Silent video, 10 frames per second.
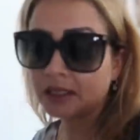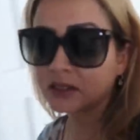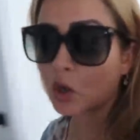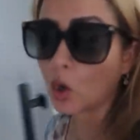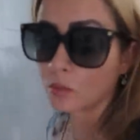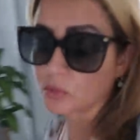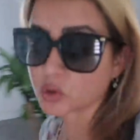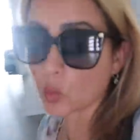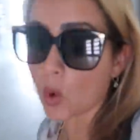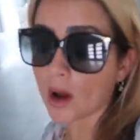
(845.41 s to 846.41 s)
is
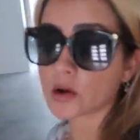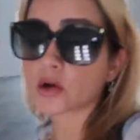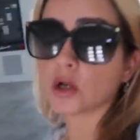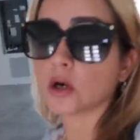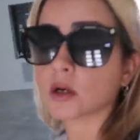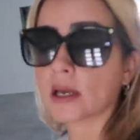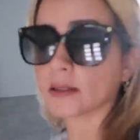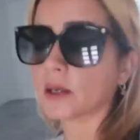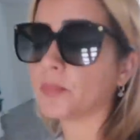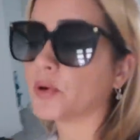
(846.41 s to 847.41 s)
almost one o'clock
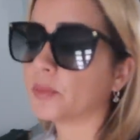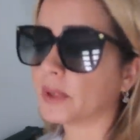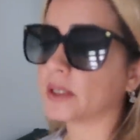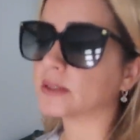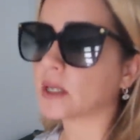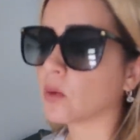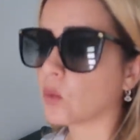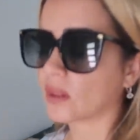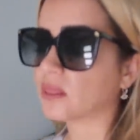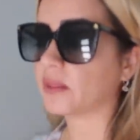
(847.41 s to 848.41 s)
and the appointment is at
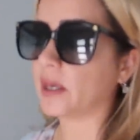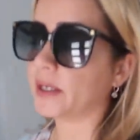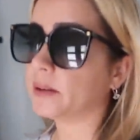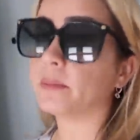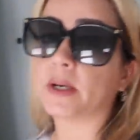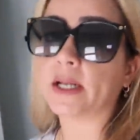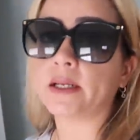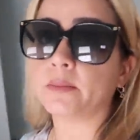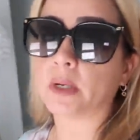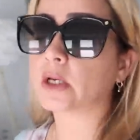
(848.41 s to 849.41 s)
one thirty, but I
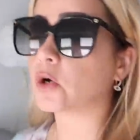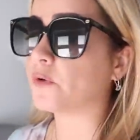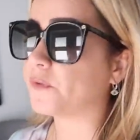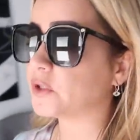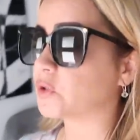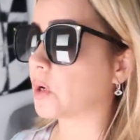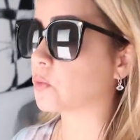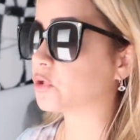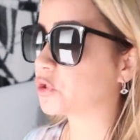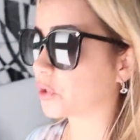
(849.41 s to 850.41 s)
need my coffee, so I
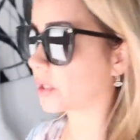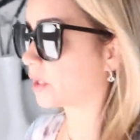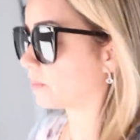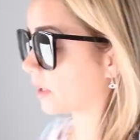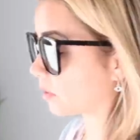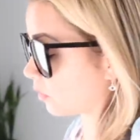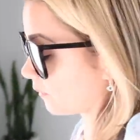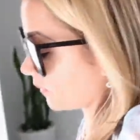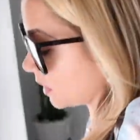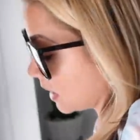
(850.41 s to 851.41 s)
was drinking my
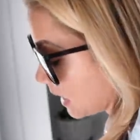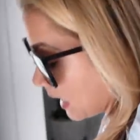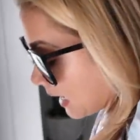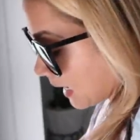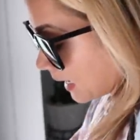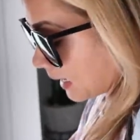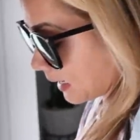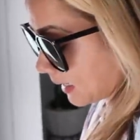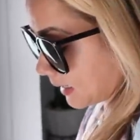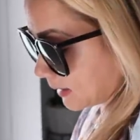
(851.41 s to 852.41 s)
coffee.
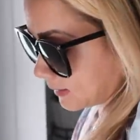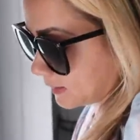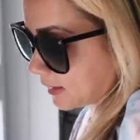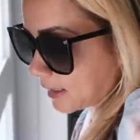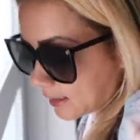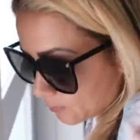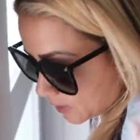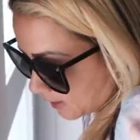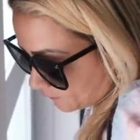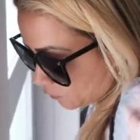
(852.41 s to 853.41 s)
And then
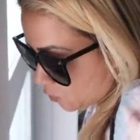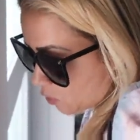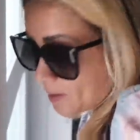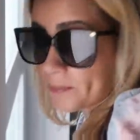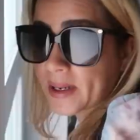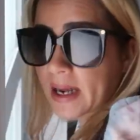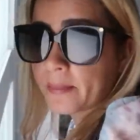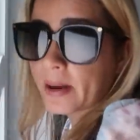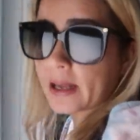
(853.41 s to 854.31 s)
we have to go and pick up